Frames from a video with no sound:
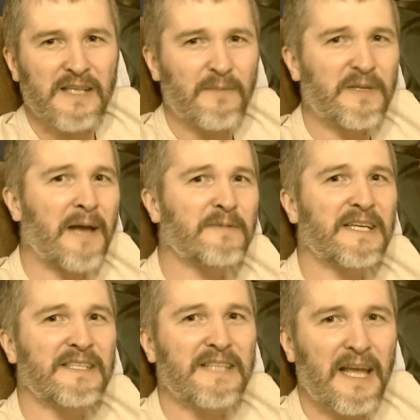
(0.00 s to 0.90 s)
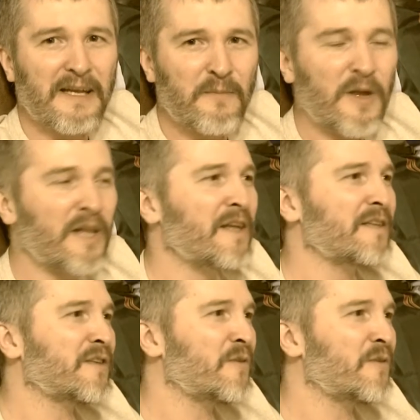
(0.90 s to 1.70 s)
Sometimes it can take a minute,